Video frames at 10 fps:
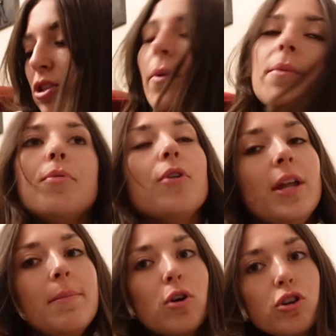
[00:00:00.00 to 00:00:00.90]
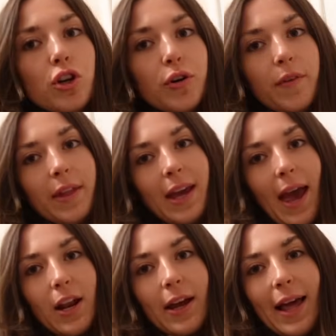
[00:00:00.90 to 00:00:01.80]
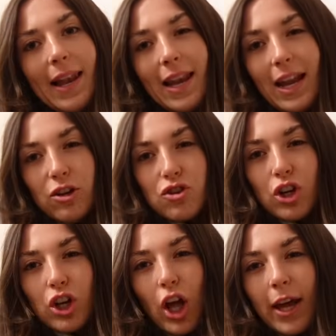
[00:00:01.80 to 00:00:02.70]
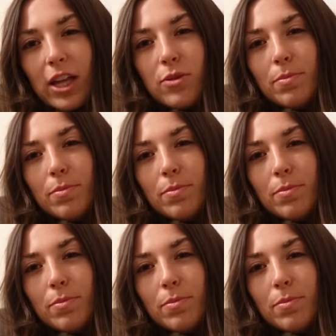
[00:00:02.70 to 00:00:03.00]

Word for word: So pretty much, other than getting like literally like